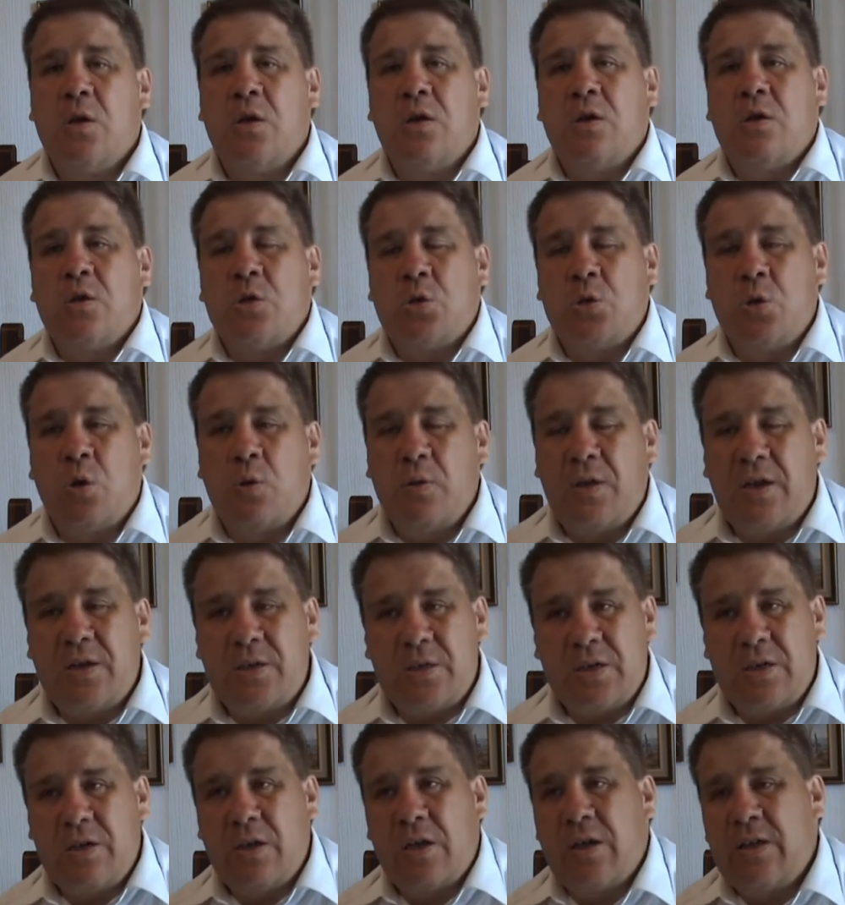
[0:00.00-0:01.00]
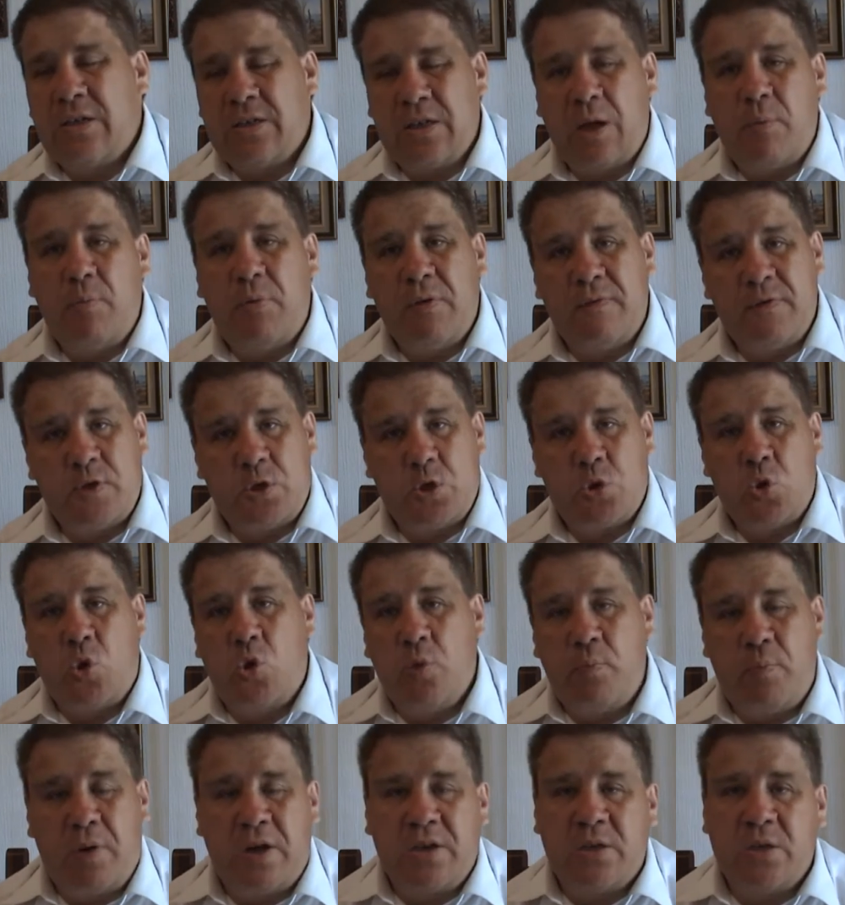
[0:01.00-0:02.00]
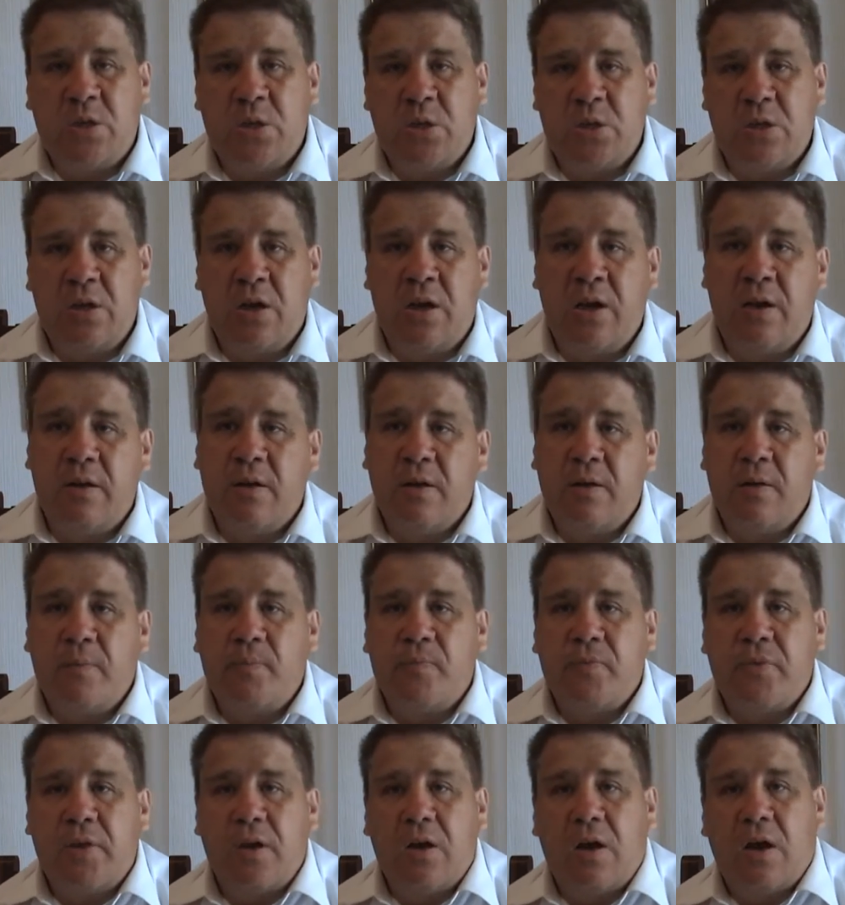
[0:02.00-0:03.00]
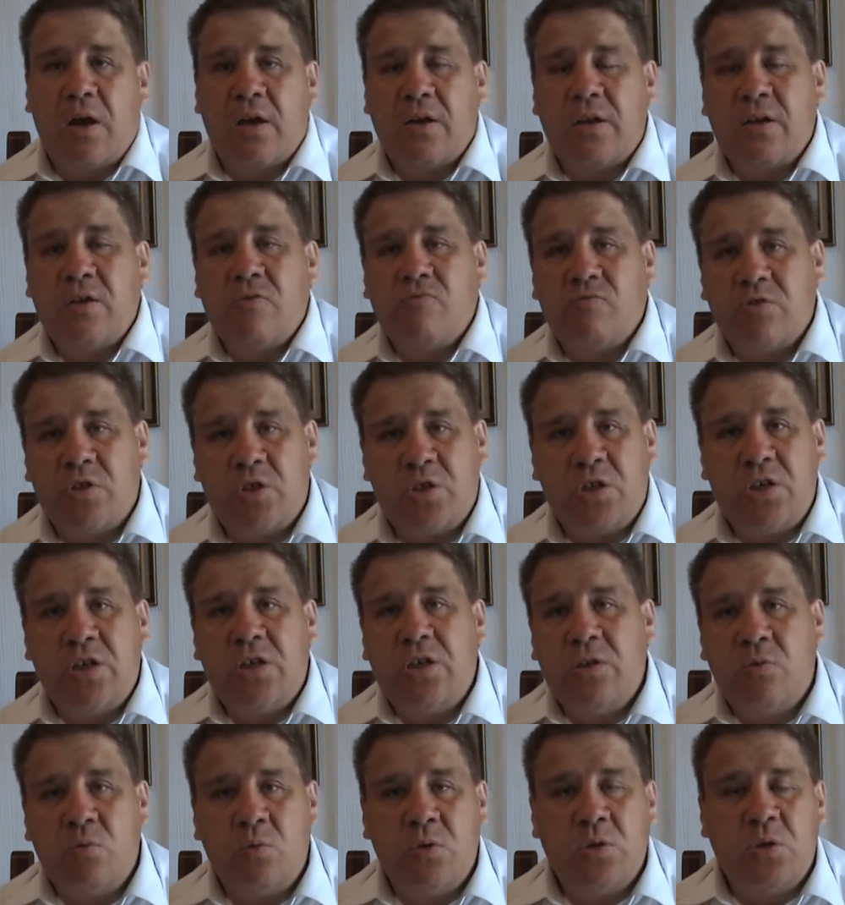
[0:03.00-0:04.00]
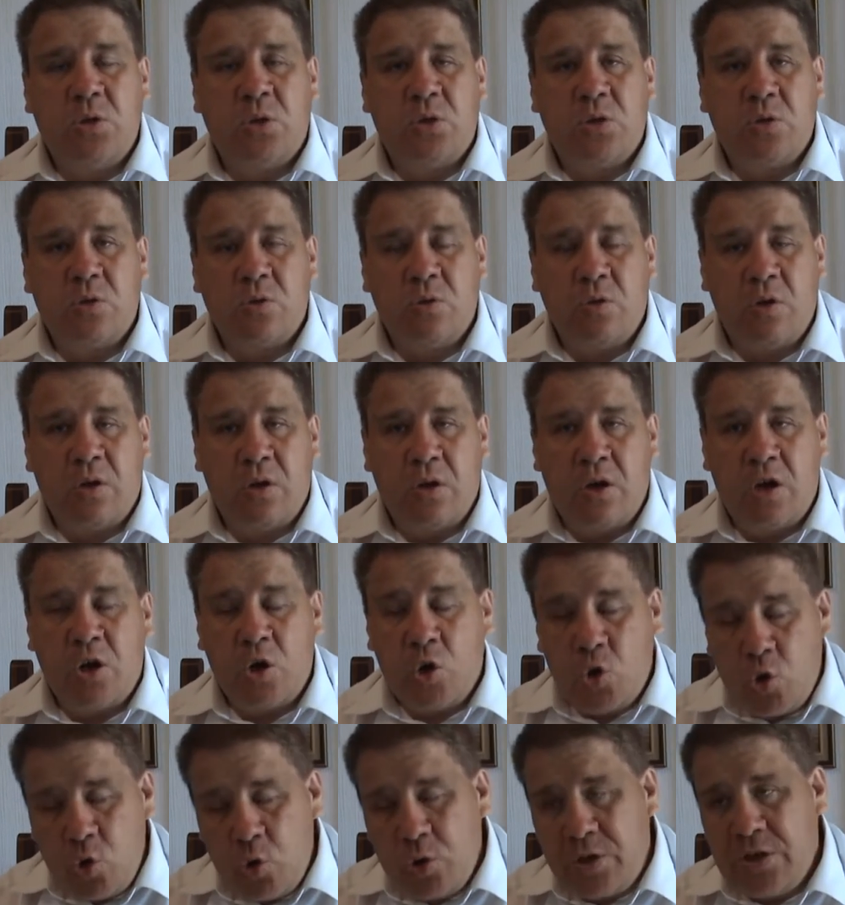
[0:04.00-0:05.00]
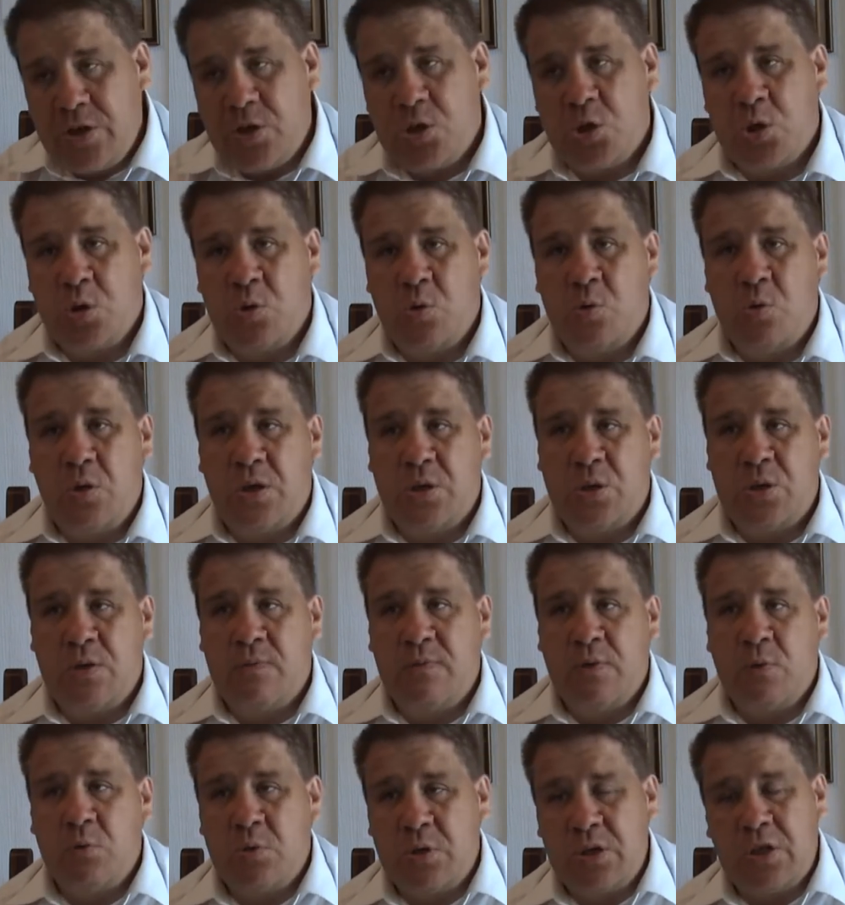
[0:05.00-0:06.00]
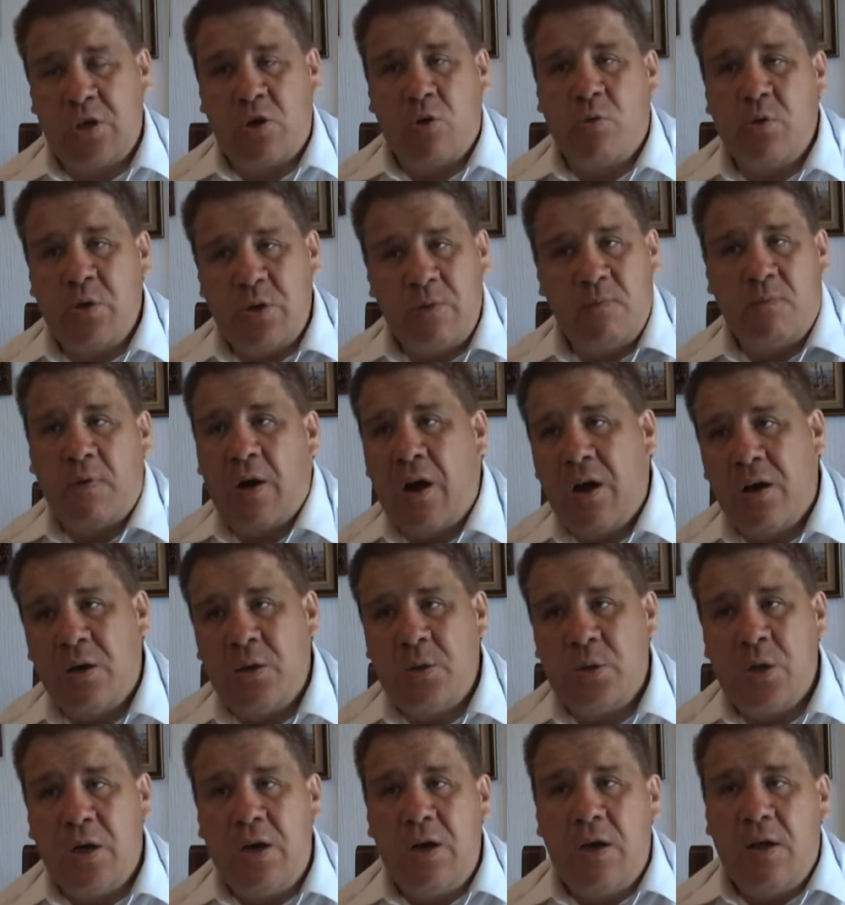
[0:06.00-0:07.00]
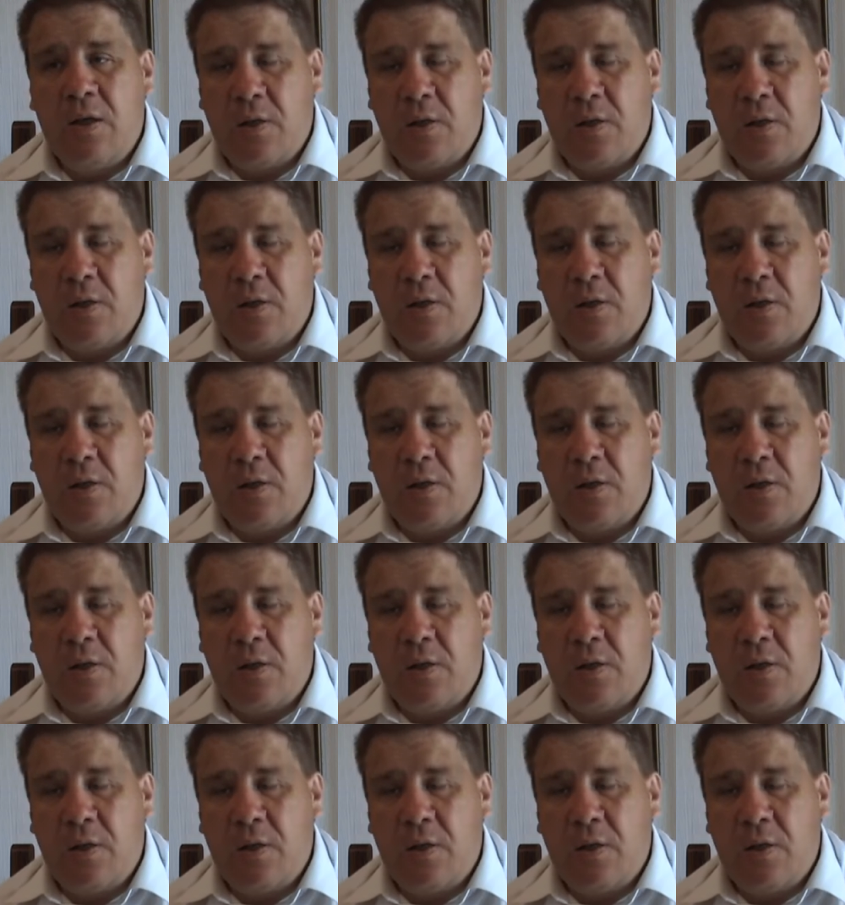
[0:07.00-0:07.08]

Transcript: So that's an example of a sword passage that Adnan Rashid was alluding to as if it was encouraging violence.